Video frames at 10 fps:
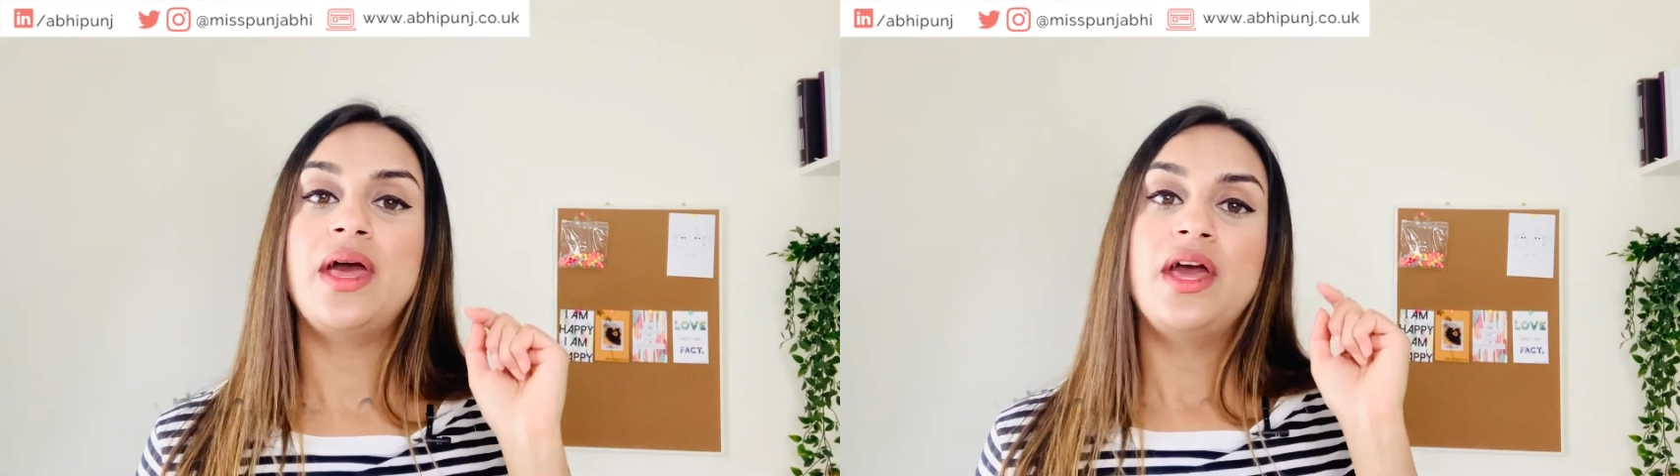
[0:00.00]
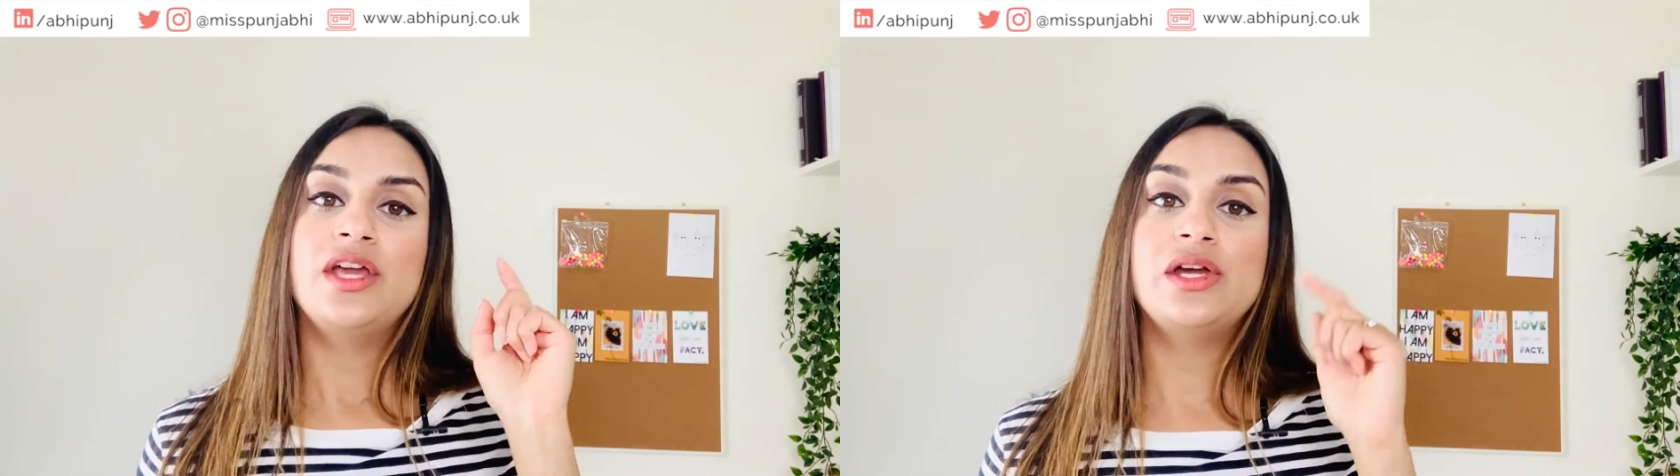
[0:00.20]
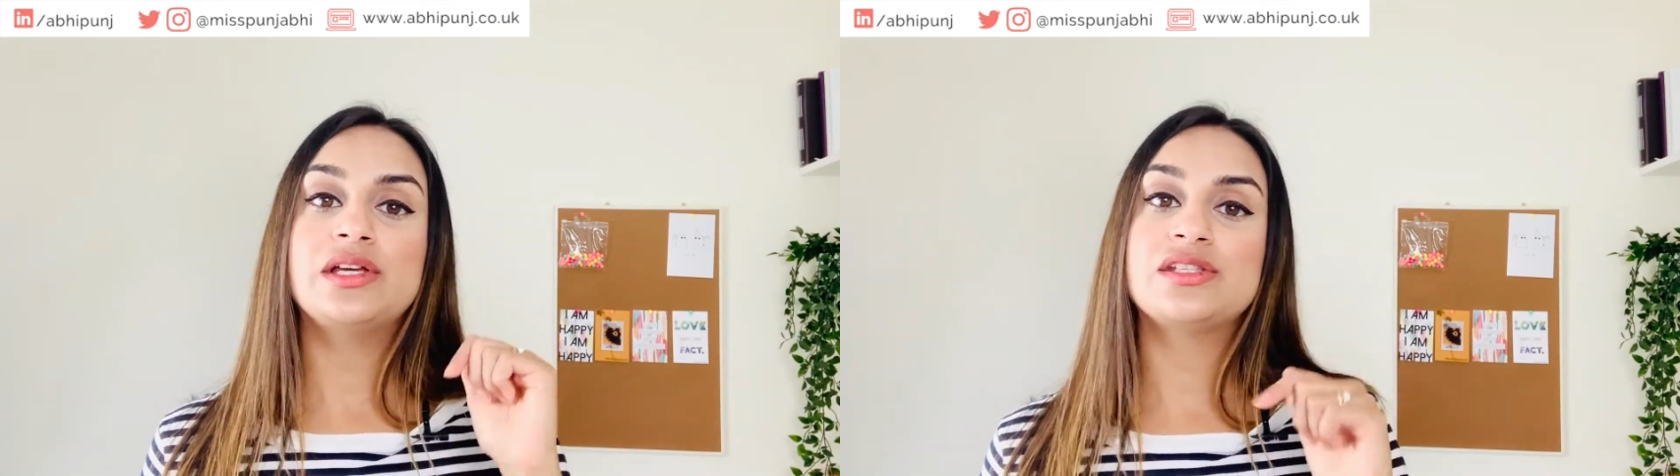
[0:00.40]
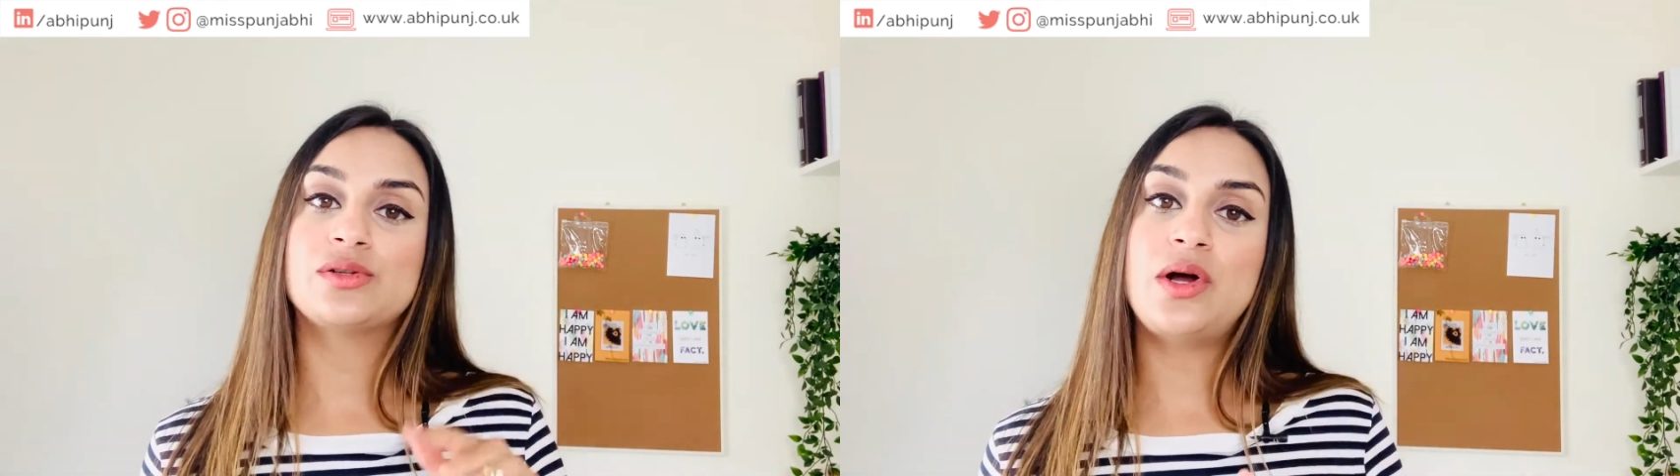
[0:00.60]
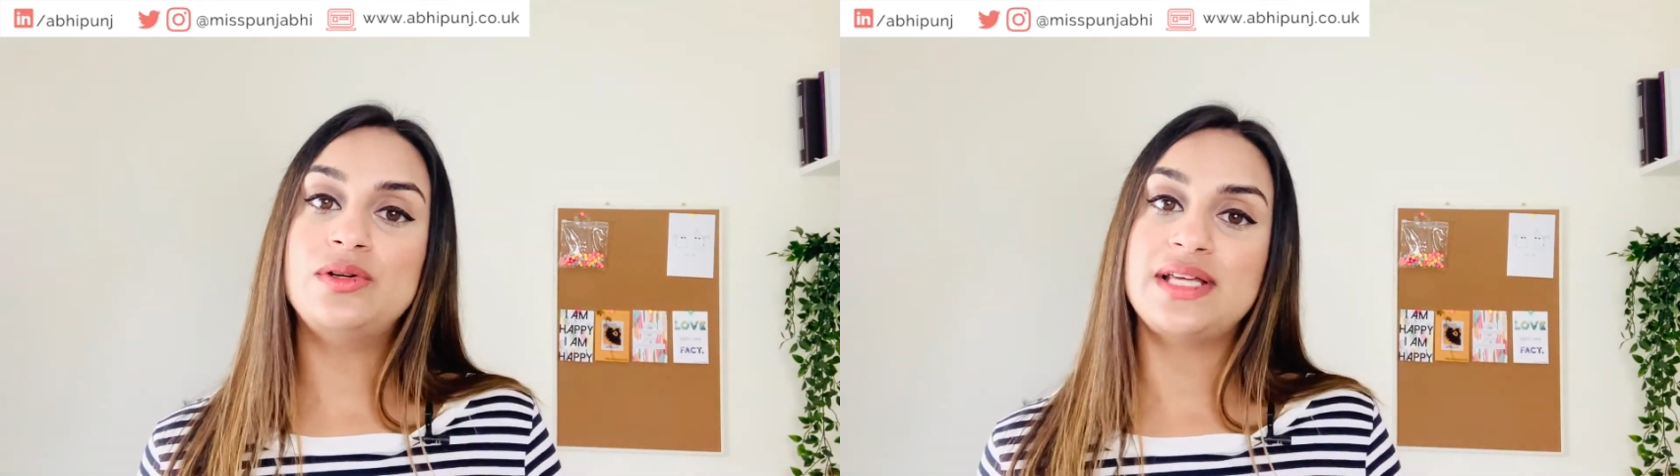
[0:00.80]
you can
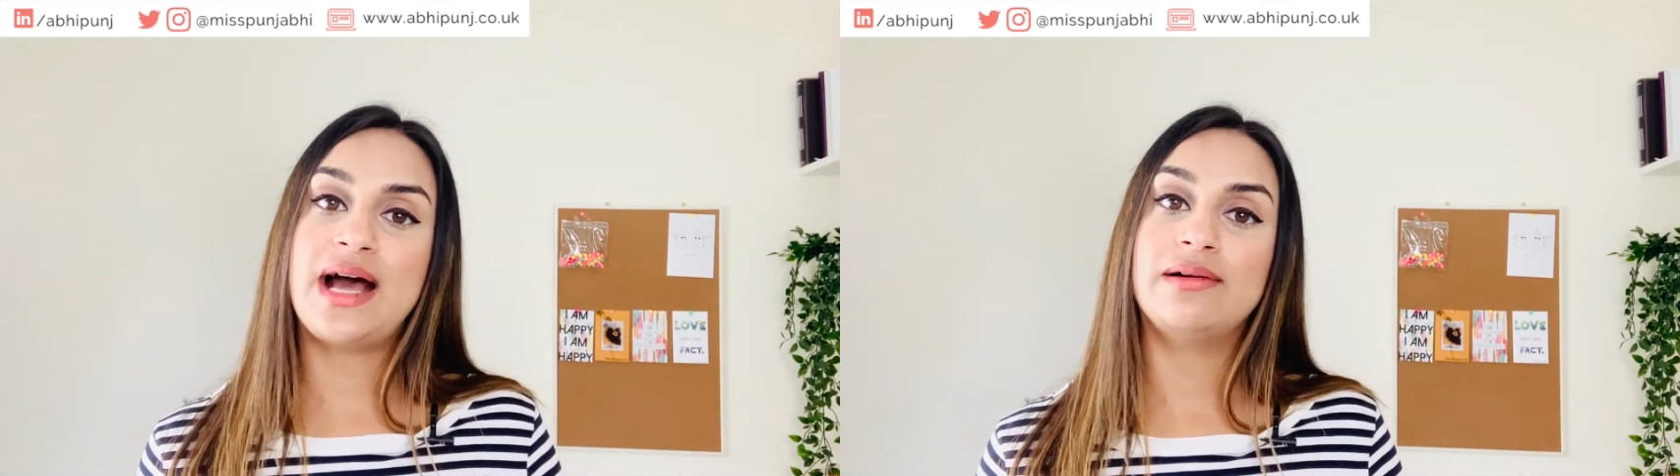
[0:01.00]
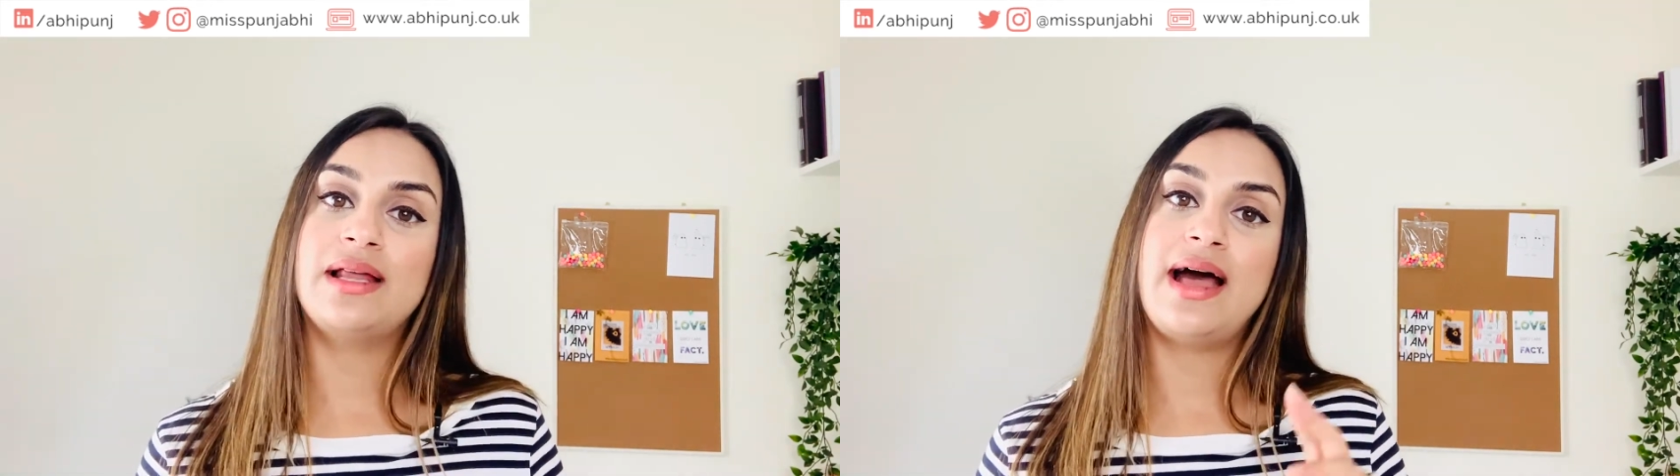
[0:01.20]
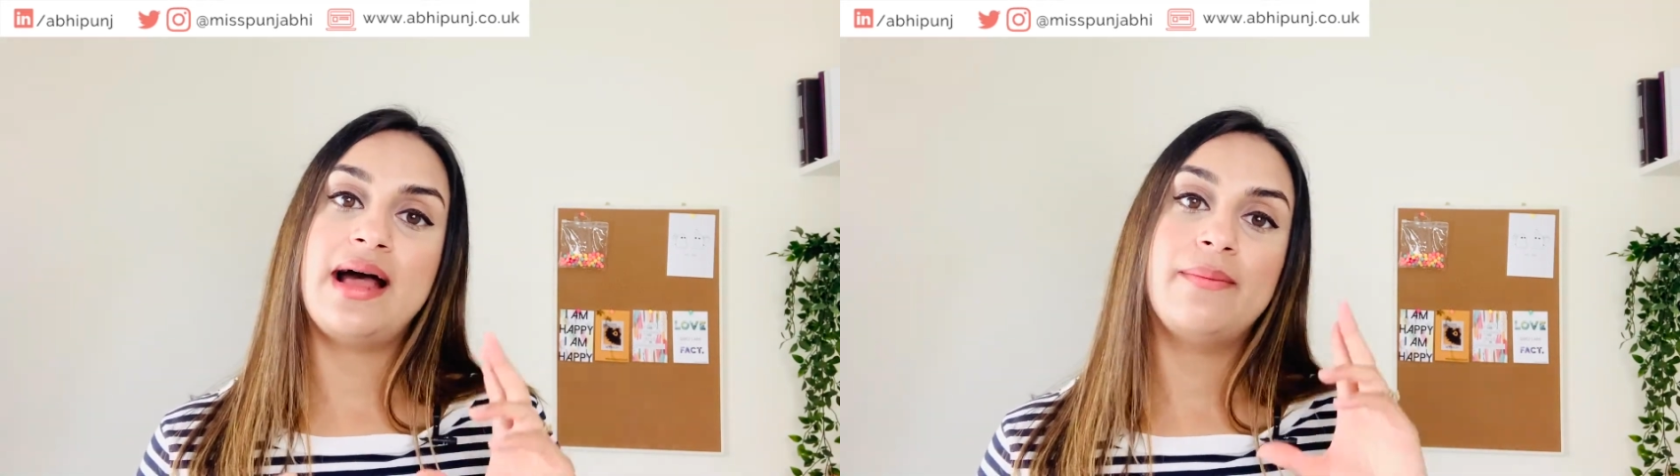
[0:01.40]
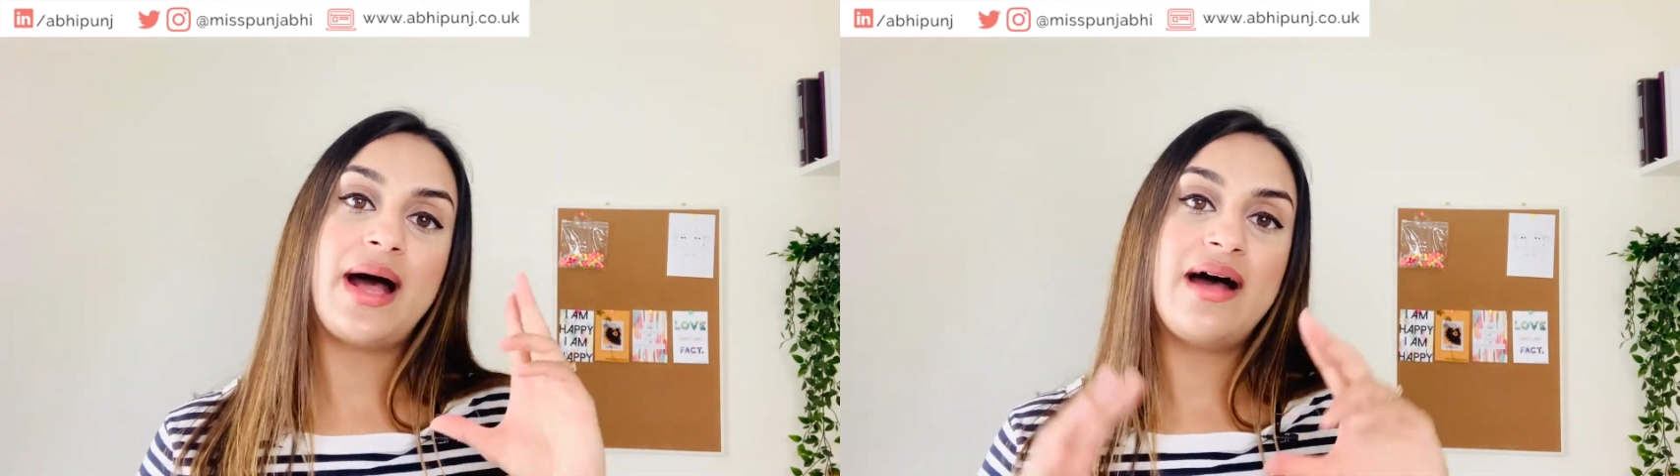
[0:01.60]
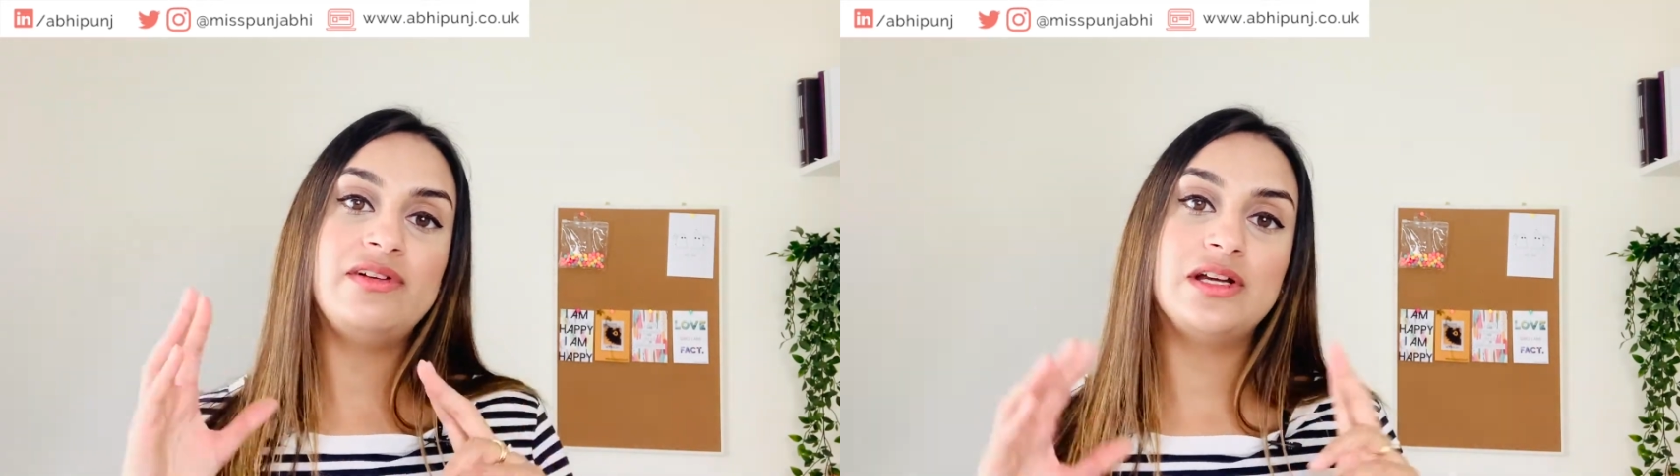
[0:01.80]
scroll down, have a